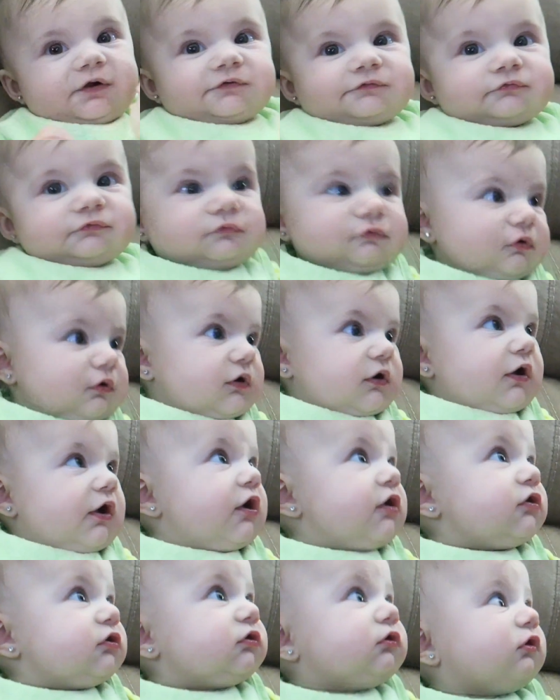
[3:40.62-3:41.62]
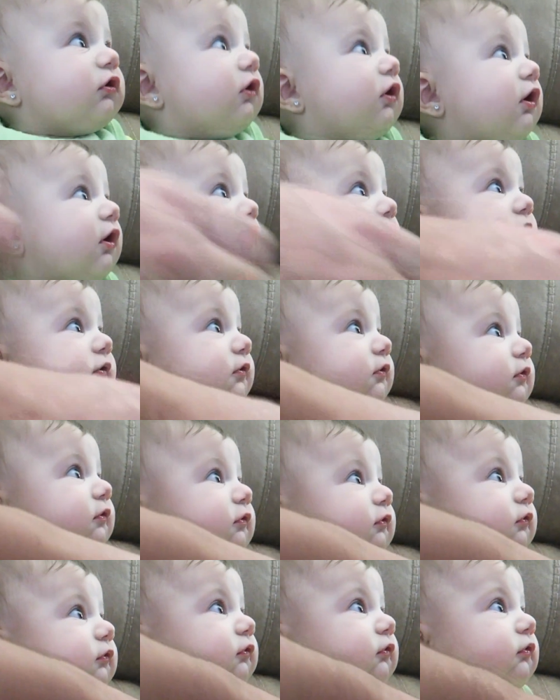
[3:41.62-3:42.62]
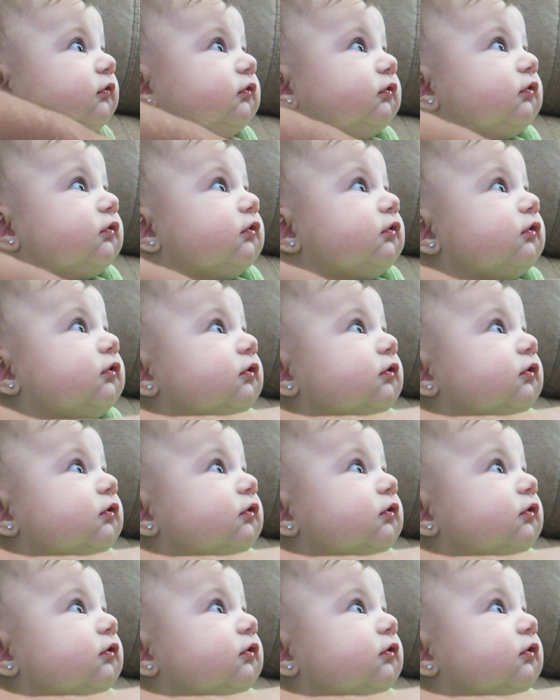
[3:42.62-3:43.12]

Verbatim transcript: Is it good? Look at that little, that